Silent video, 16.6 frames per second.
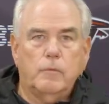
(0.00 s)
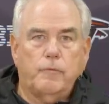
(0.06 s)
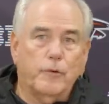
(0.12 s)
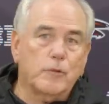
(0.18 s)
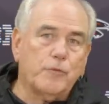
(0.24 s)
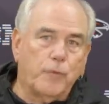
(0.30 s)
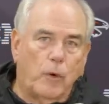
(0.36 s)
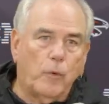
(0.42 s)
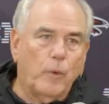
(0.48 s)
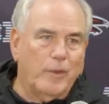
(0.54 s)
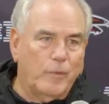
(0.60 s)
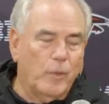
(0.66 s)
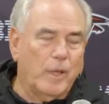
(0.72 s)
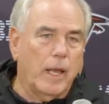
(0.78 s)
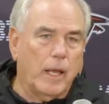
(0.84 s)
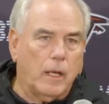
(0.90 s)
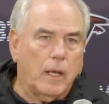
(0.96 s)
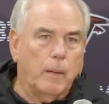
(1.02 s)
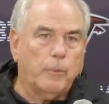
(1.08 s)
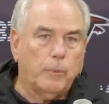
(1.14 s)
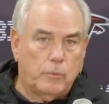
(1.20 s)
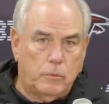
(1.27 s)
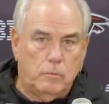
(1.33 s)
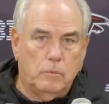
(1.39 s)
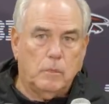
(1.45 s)
first of all, we, we got a
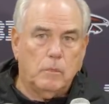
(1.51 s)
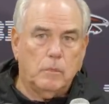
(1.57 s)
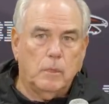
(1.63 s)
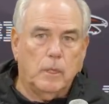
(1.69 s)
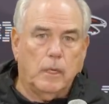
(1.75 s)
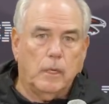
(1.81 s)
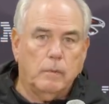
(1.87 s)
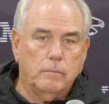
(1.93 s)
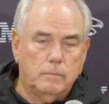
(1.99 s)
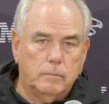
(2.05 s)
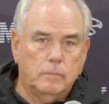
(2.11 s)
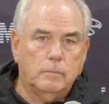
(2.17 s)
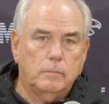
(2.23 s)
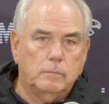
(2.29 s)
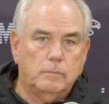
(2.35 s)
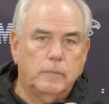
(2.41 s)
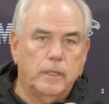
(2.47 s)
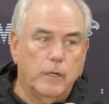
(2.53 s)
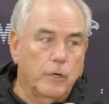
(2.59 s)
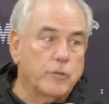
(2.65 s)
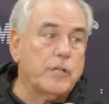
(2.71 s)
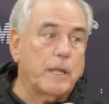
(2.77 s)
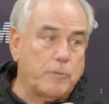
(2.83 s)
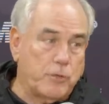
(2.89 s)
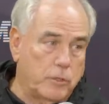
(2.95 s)
couple uh,
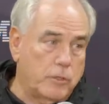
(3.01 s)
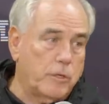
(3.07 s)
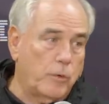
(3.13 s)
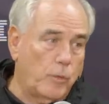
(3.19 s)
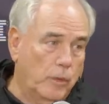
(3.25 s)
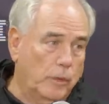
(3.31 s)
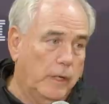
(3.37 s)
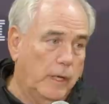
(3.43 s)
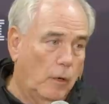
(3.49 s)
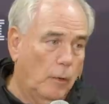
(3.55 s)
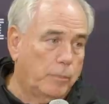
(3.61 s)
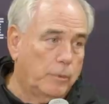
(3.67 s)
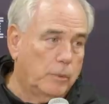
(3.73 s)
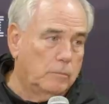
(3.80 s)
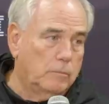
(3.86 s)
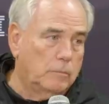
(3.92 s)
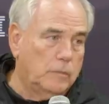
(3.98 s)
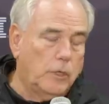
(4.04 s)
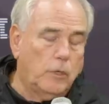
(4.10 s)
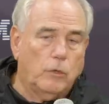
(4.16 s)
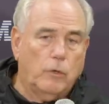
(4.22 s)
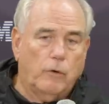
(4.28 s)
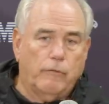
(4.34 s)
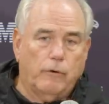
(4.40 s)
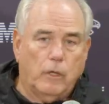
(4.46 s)
interceptions that really helped. You
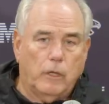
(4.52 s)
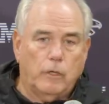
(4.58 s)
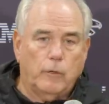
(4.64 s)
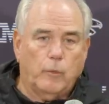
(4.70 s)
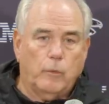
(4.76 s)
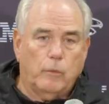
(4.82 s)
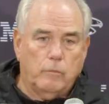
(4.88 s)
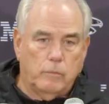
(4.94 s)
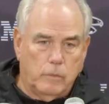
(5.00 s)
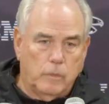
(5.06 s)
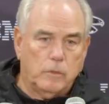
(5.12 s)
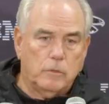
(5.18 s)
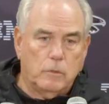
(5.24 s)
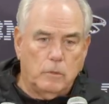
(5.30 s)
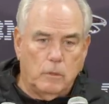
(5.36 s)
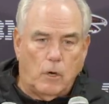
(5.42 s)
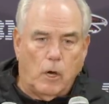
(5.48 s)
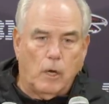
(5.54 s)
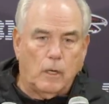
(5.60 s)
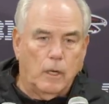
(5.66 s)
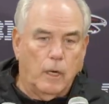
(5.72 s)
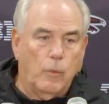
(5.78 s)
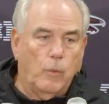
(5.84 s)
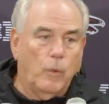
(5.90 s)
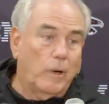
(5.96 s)
know, over in London, Hawk
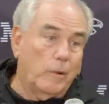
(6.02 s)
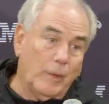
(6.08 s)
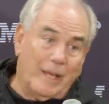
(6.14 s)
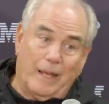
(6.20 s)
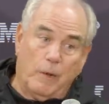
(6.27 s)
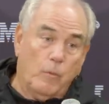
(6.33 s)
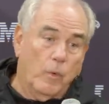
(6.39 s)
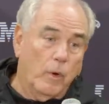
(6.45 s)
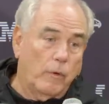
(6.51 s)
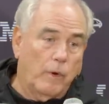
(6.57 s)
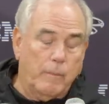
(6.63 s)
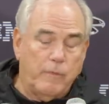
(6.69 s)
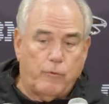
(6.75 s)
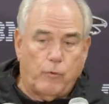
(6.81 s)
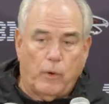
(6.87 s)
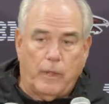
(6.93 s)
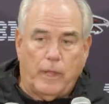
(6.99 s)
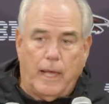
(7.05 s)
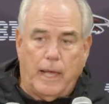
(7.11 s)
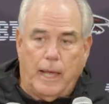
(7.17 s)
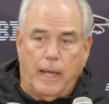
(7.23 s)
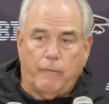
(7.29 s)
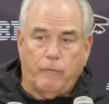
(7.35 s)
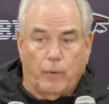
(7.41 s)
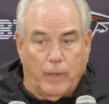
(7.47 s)
got one. We got one right before the
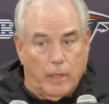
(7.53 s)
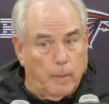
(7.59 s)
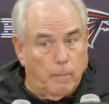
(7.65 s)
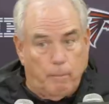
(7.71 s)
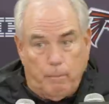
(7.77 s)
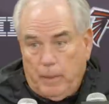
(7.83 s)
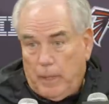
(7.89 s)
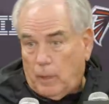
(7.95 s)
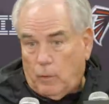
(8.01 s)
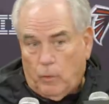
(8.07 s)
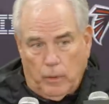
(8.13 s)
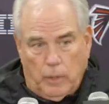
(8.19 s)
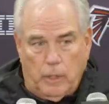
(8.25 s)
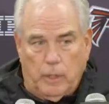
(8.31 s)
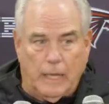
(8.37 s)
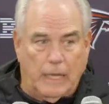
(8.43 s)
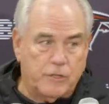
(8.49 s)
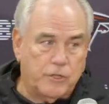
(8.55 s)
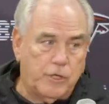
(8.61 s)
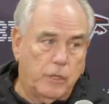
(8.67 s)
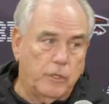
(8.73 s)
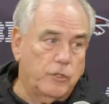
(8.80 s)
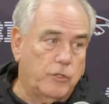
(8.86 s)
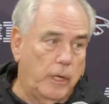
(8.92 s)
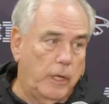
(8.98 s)
half. We had a big one in that
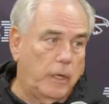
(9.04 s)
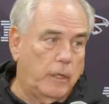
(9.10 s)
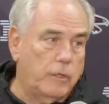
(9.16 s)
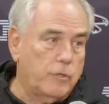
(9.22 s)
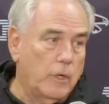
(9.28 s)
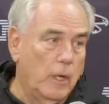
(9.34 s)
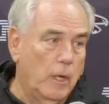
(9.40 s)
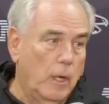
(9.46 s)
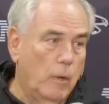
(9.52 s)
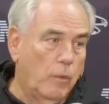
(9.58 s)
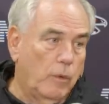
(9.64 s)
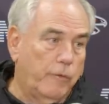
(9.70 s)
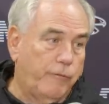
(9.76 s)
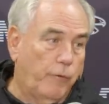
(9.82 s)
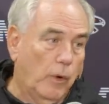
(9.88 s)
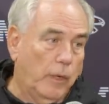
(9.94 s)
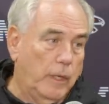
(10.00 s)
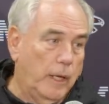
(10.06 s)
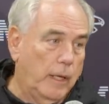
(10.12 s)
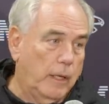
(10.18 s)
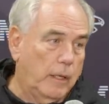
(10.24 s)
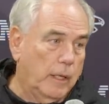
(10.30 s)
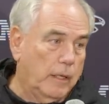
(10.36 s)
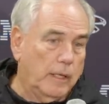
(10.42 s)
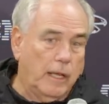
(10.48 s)
sudden change with
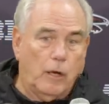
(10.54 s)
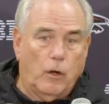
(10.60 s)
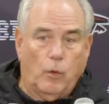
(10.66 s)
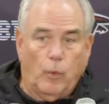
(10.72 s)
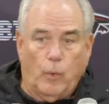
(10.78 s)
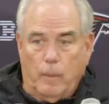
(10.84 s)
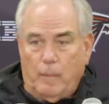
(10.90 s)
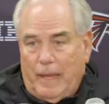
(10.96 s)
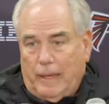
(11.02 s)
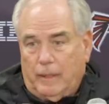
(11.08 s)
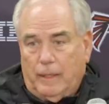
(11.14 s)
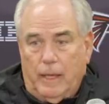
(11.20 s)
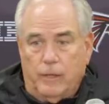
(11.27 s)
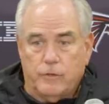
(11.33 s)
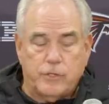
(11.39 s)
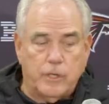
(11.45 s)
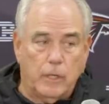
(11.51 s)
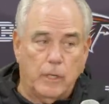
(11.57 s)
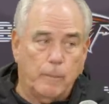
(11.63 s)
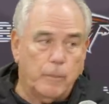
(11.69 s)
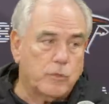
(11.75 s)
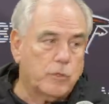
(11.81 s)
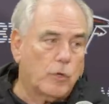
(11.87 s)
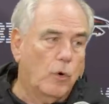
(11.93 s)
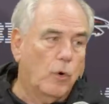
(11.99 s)
Foyer getting that all the way back down, setting
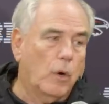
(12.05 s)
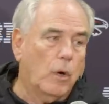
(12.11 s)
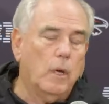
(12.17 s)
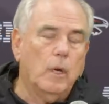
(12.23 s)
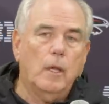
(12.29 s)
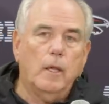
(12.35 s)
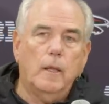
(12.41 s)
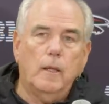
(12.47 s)
up a score.